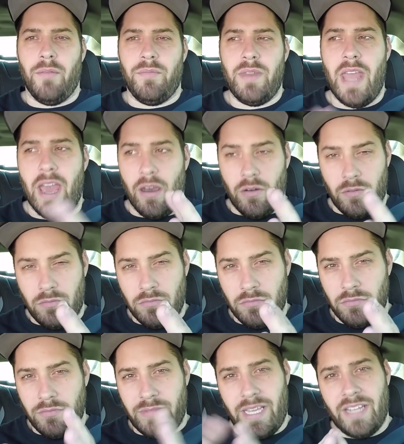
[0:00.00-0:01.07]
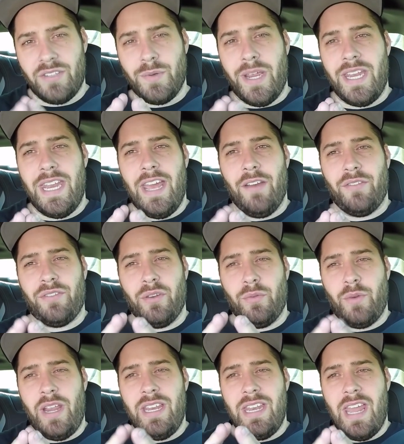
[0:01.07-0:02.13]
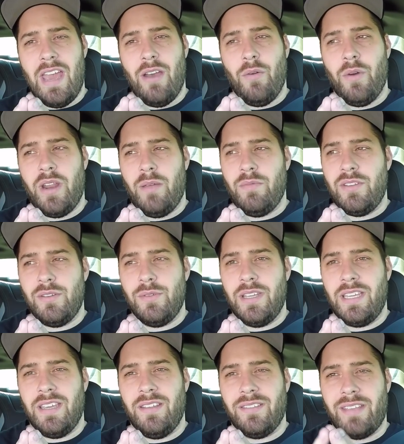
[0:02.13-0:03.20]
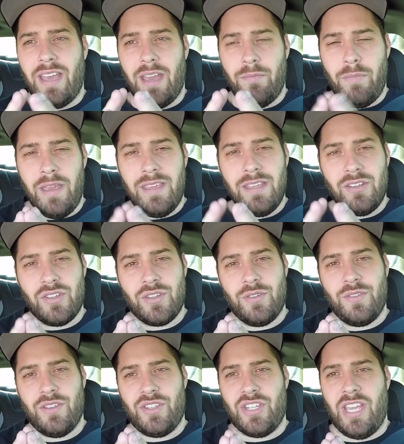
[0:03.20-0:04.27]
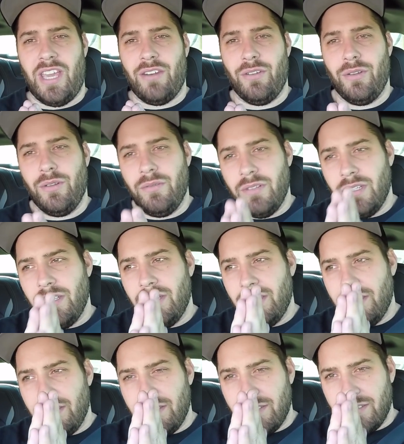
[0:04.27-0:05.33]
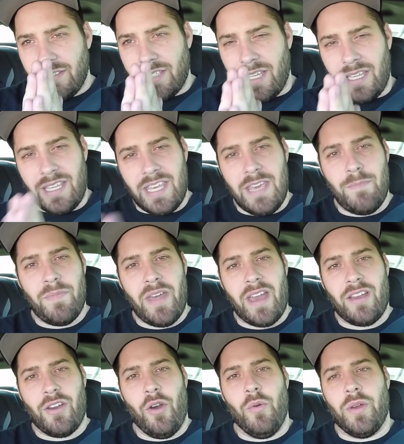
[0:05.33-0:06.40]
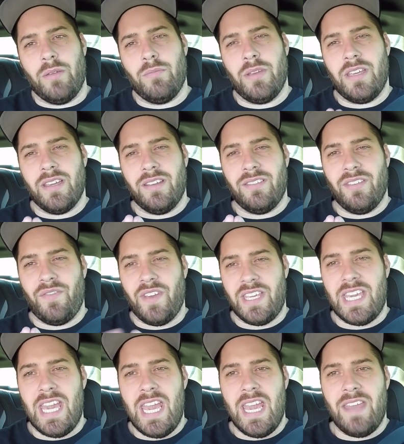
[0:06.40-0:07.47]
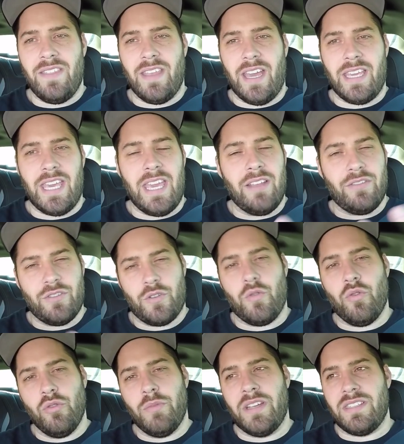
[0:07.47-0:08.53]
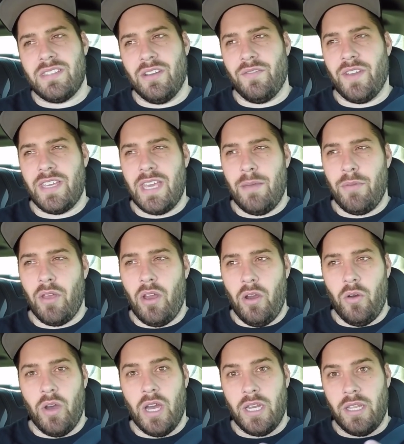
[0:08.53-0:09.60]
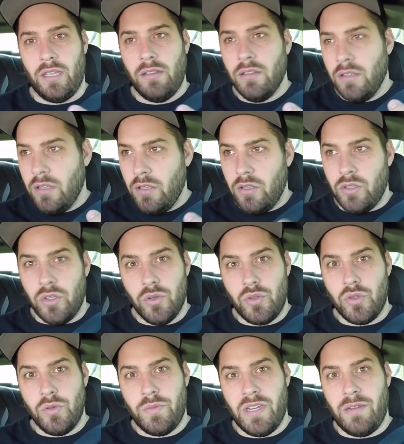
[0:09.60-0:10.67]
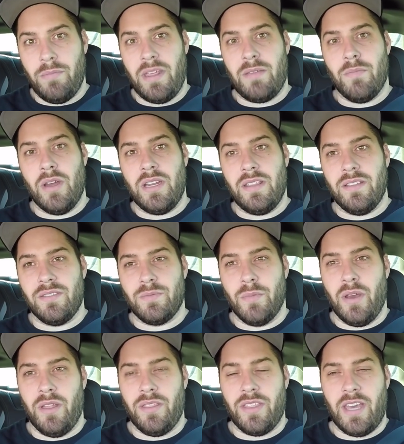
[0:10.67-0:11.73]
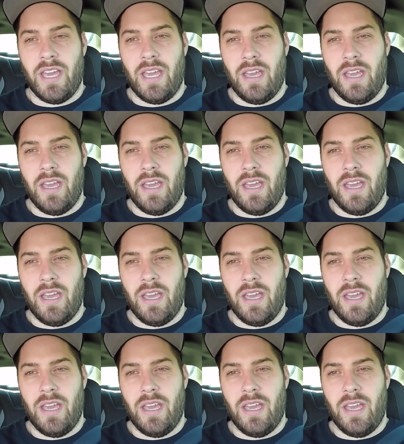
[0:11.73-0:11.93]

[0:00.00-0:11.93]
Now, that's right now. So right now what I'm doing is I'm making sure the channel can keep that going, because if it can't, I can't screw myself. I can't be like, oh honey, YouTube didn't make money this month,